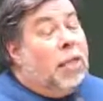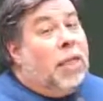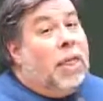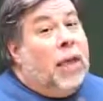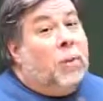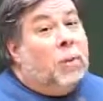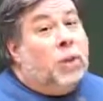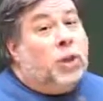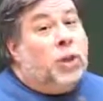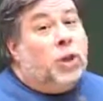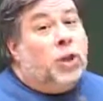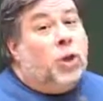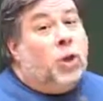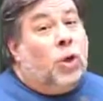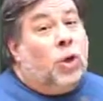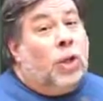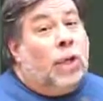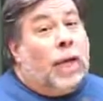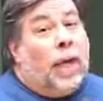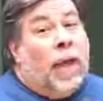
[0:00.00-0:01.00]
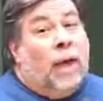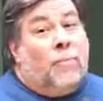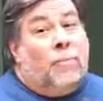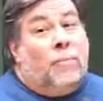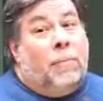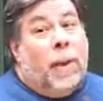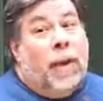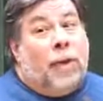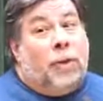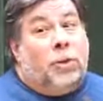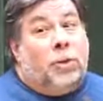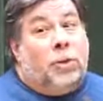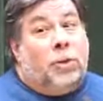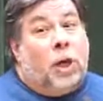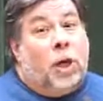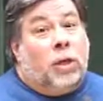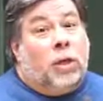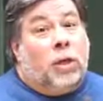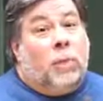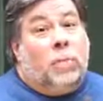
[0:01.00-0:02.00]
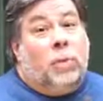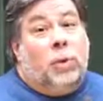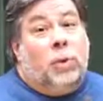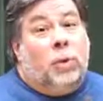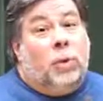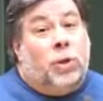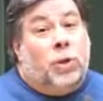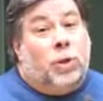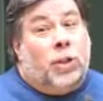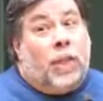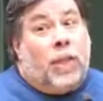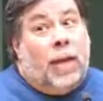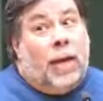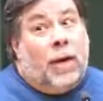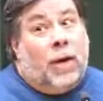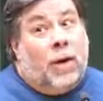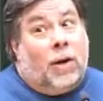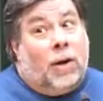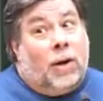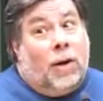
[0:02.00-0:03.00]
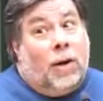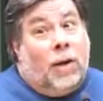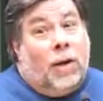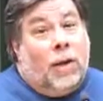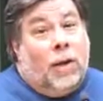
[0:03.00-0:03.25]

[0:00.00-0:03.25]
They would surely have manuals on computers there.